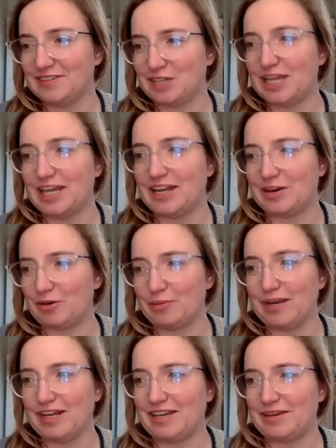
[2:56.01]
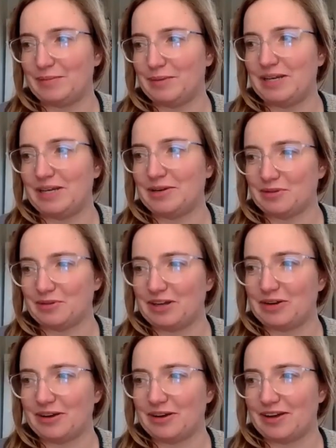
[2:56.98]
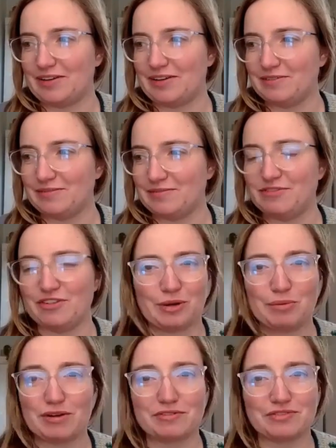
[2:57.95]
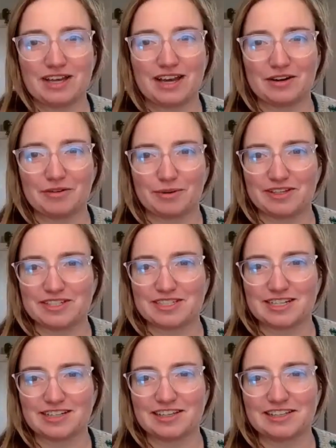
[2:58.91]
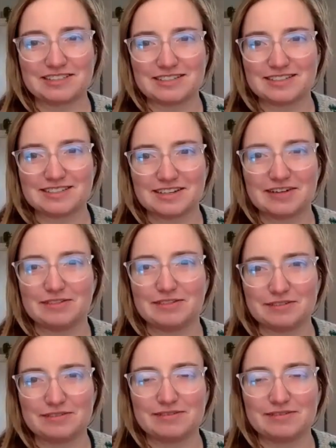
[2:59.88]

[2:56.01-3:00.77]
later, many many years later, I very briefly had a real estate license and